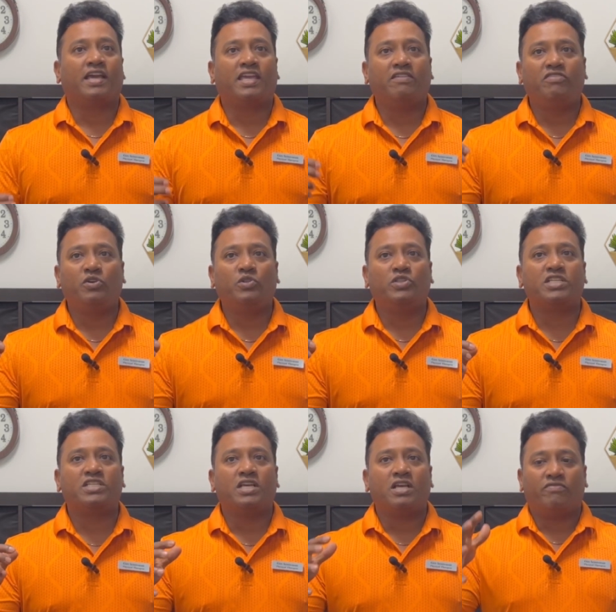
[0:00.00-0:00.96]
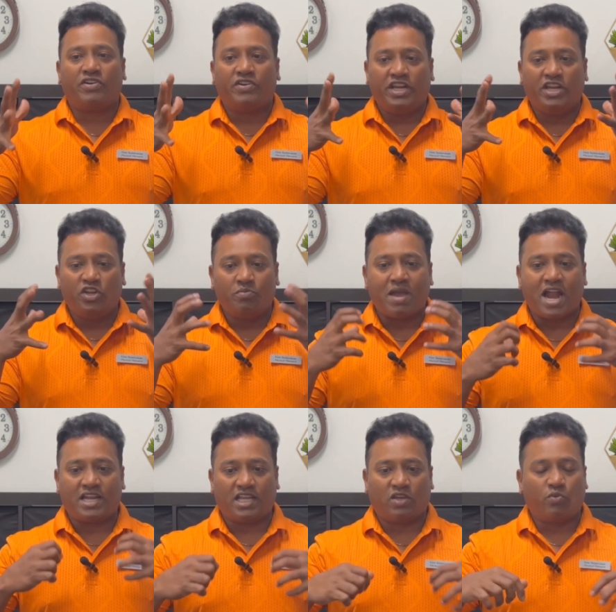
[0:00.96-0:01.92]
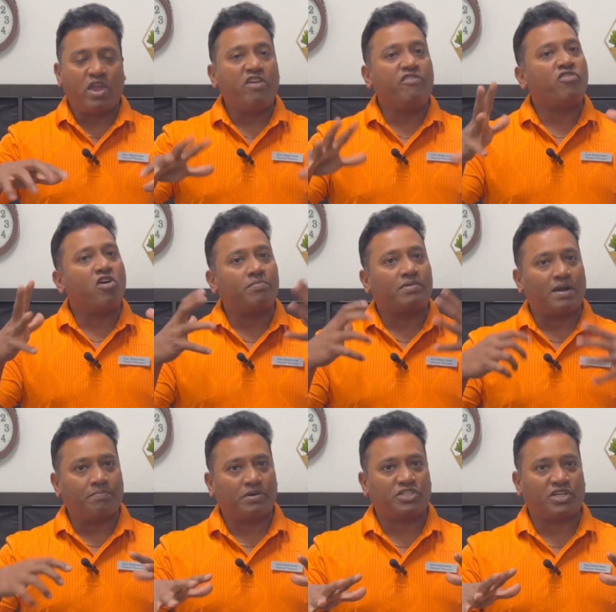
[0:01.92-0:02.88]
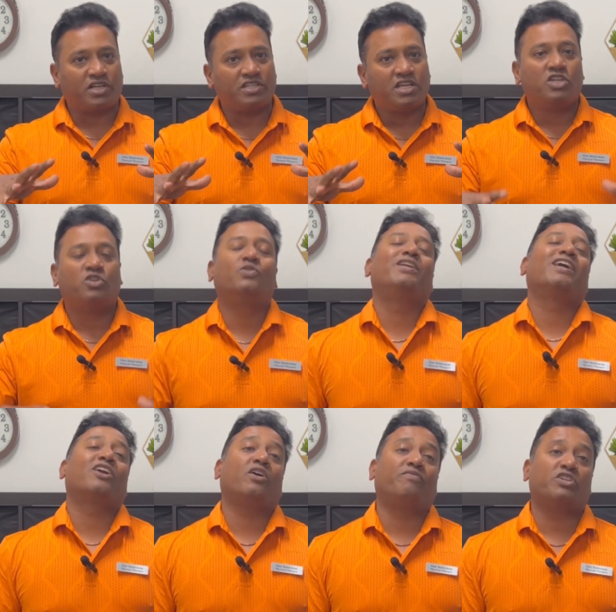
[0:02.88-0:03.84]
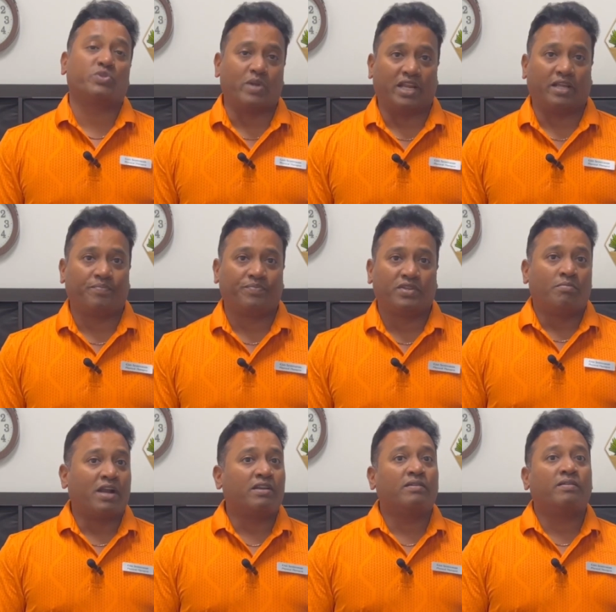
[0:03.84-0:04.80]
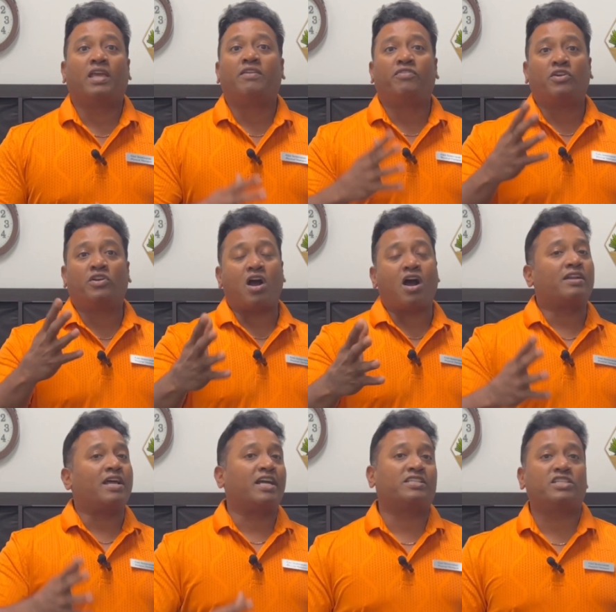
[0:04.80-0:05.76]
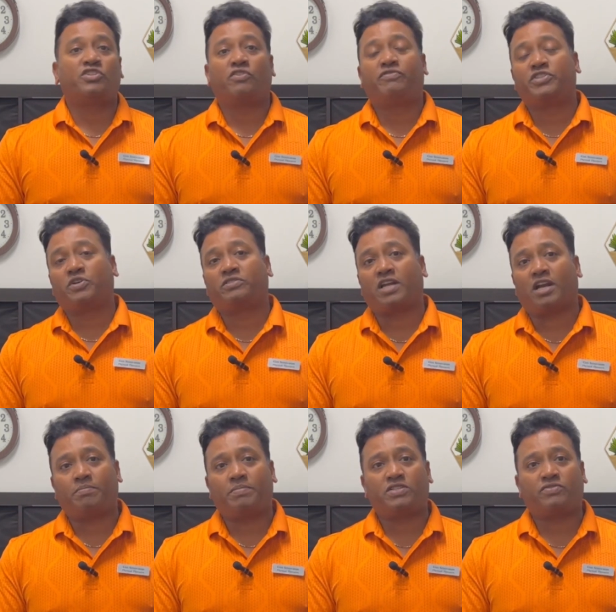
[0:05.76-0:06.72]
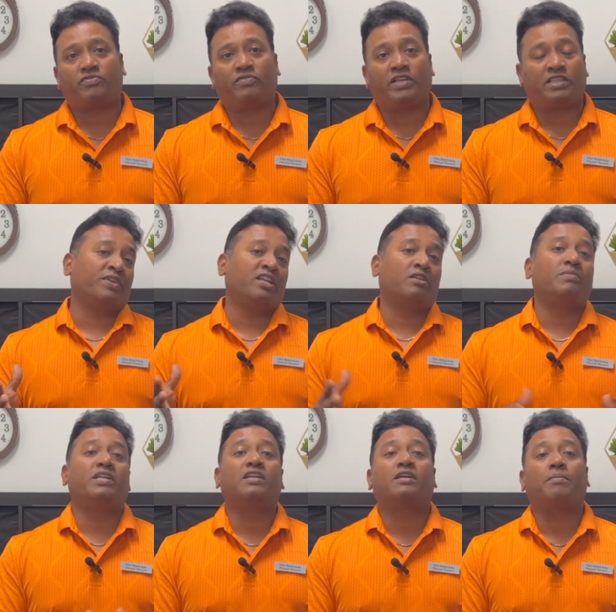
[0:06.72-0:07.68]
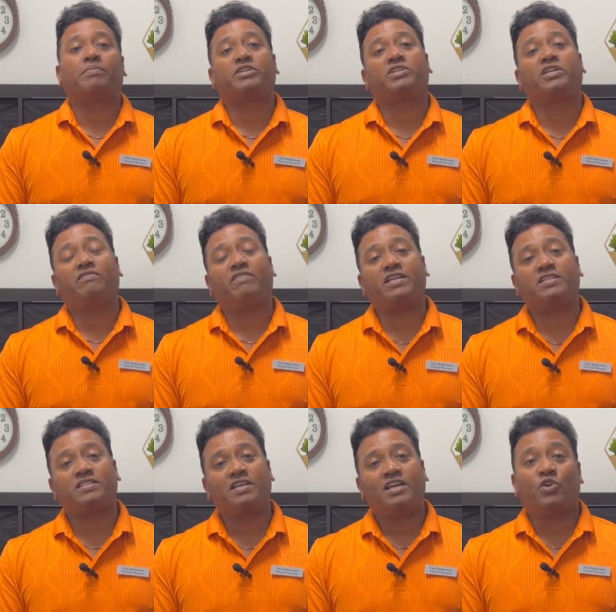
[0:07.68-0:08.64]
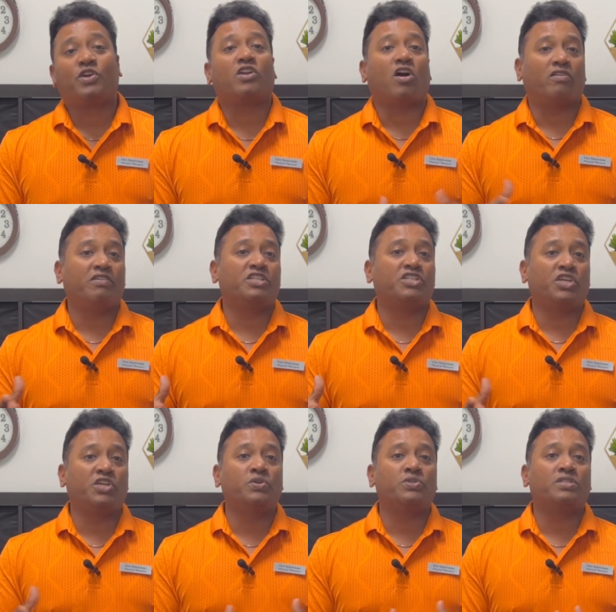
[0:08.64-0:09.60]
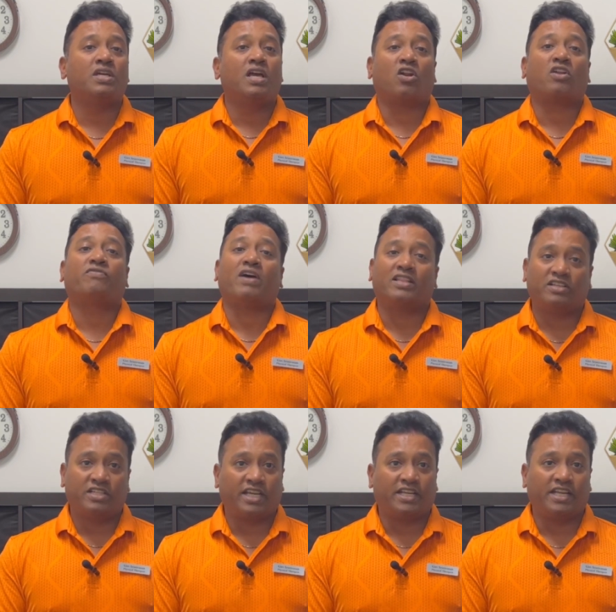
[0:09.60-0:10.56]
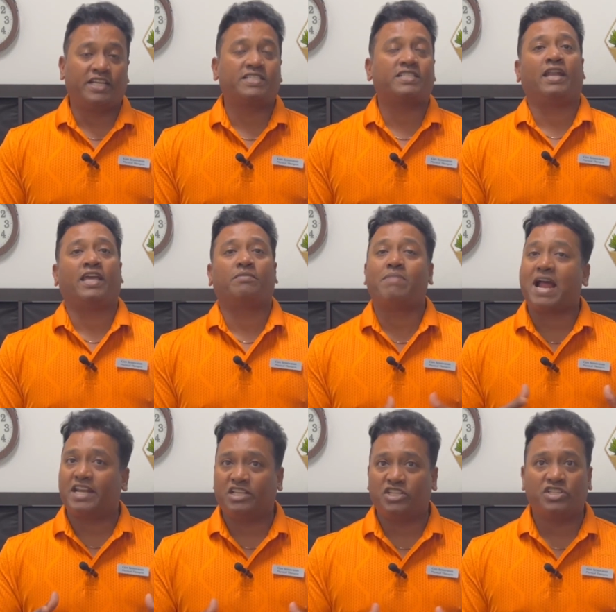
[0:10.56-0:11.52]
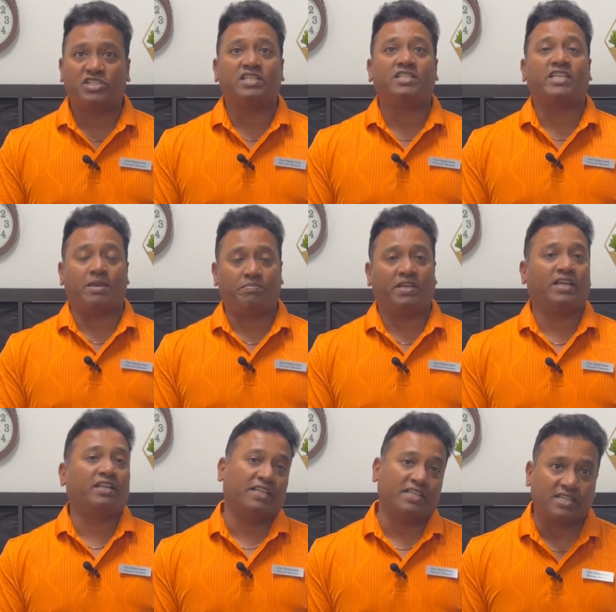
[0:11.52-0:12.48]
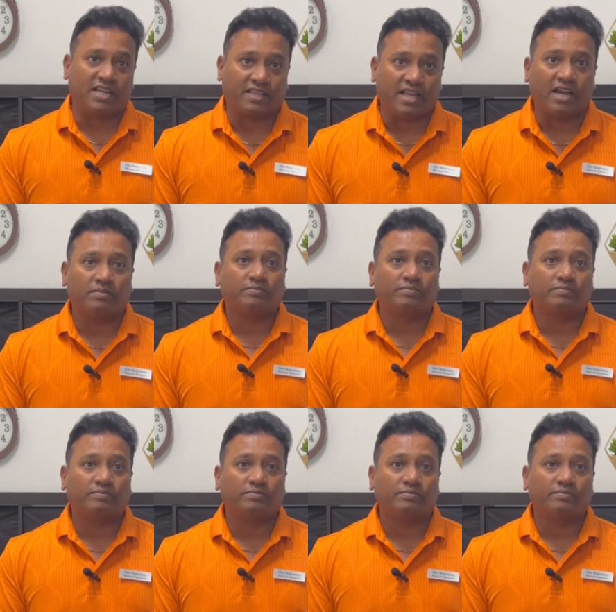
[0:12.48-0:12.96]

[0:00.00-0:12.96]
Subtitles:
give you this very pneumatic waveform compressions to take care of your swelling. But if you can't access your physiotherapist with intermittent compression device, you can always use a lot of other techniques like bandages and taping and things like that.